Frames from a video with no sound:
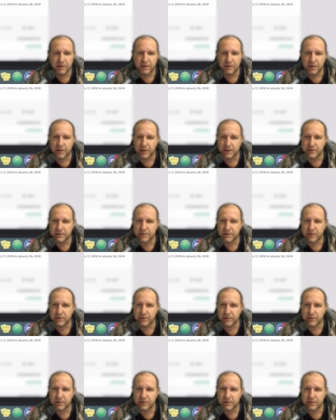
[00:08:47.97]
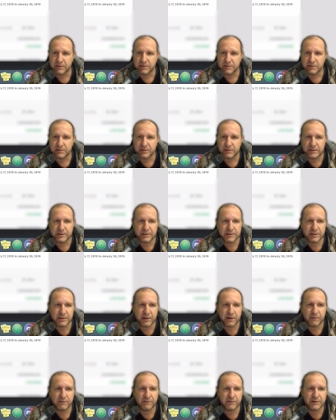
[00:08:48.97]
Okay, so I think that's all I need to
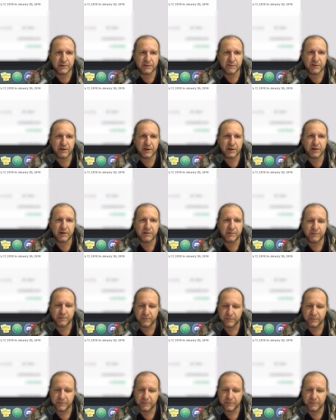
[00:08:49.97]
cover in this video.